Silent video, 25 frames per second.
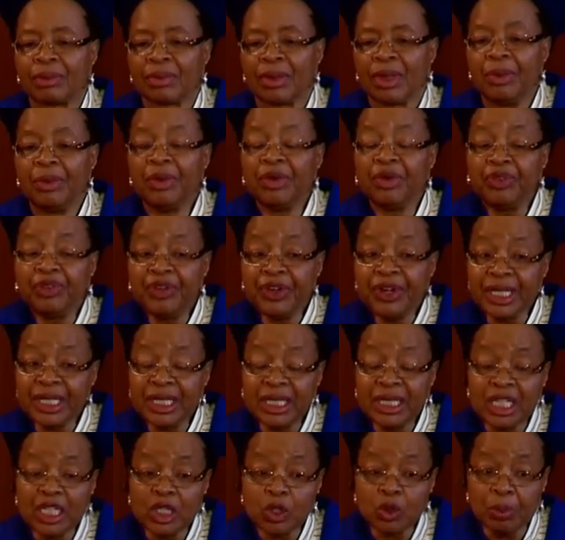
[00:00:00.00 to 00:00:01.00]
referred
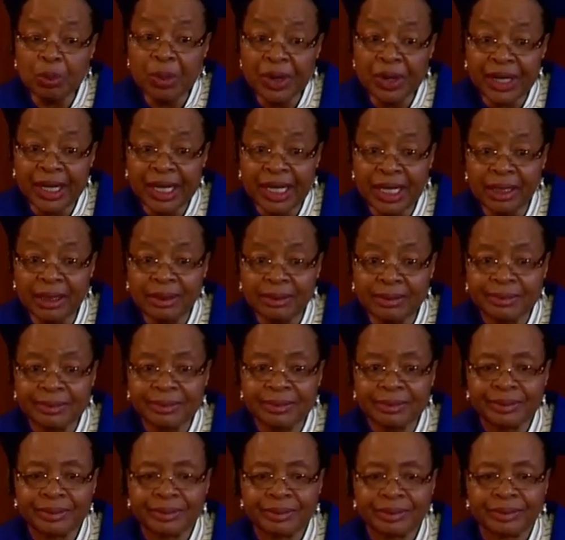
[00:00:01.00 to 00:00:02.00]
this morning,
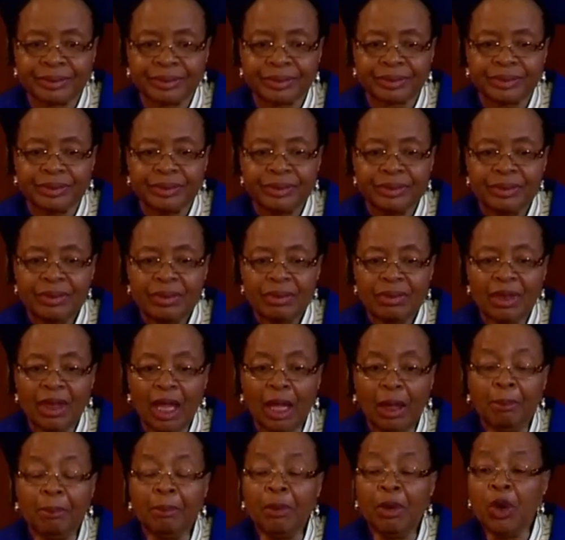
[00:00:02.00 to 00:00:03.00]

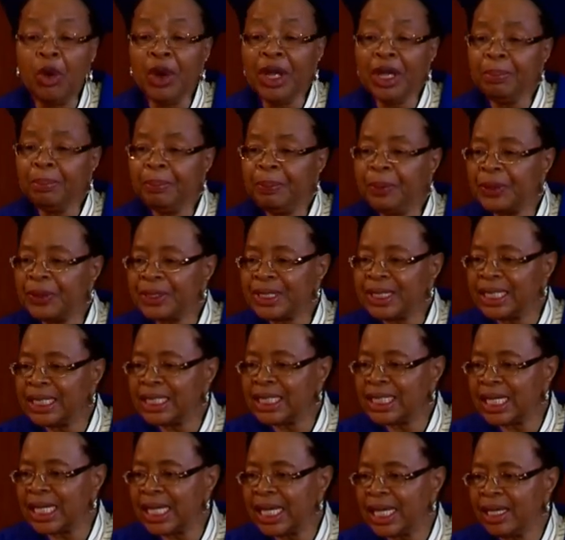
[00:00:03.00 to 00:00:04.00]
more
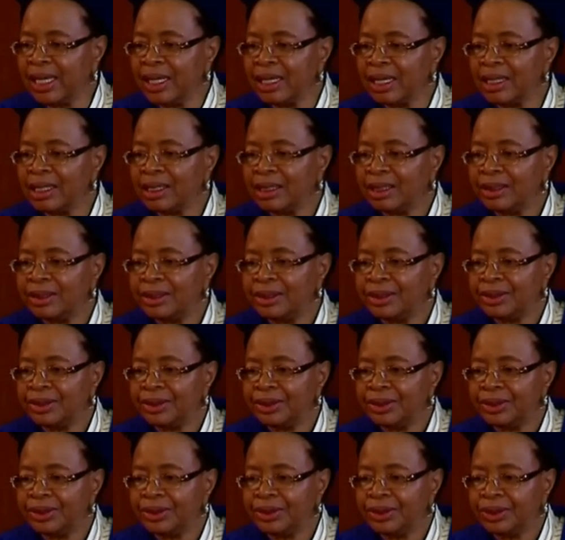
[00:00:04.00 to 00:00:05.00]
importantly,
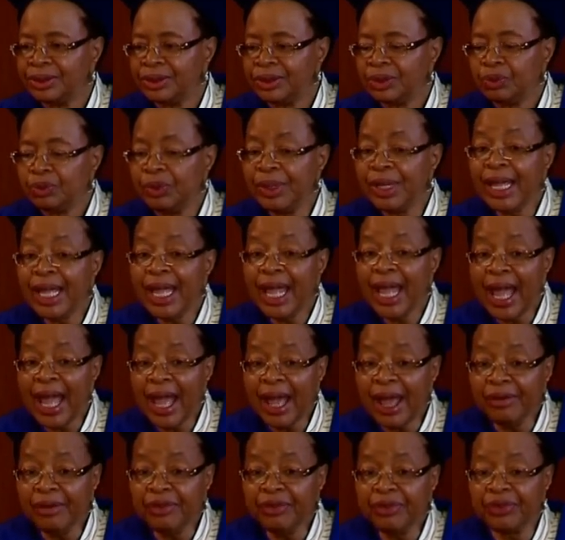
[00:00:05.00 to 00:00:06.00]
we
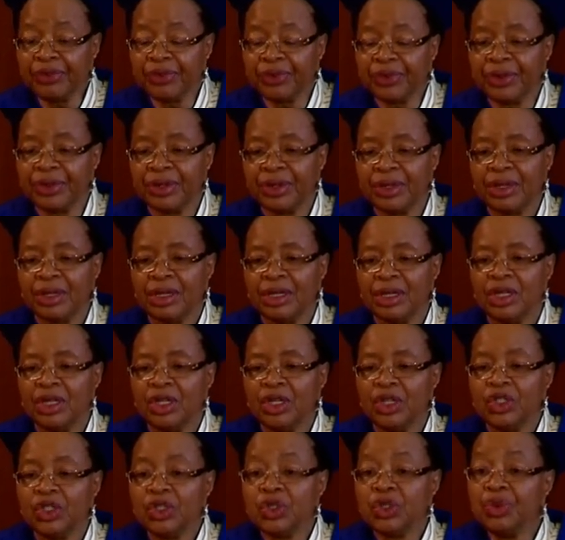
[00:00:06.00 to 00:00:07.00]
have
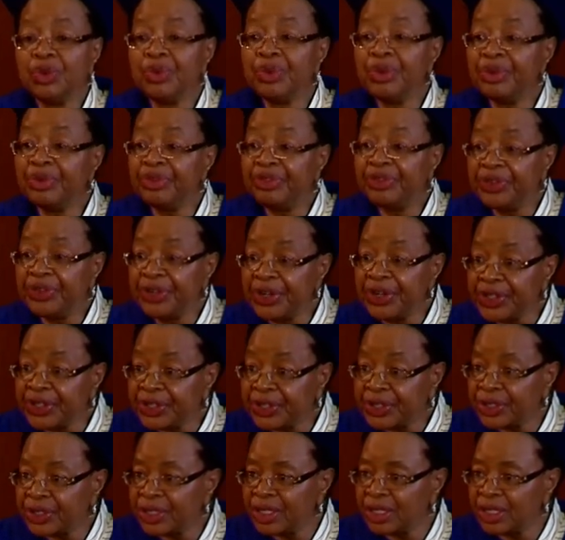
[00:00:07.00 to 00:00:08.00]
to reverse the